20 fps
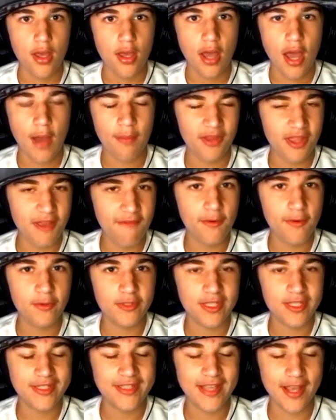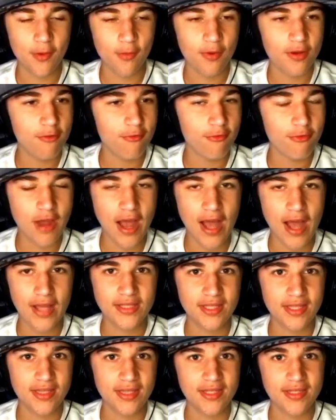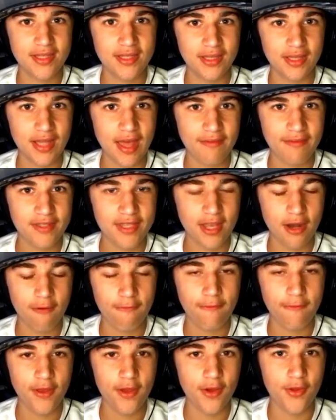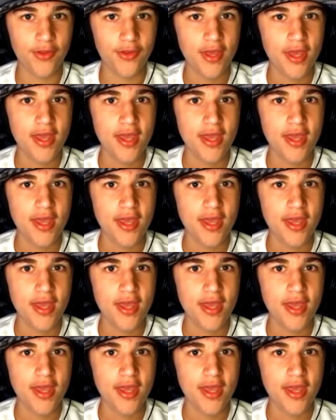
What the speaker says: I believe it was the second one. He rocks it to left center field.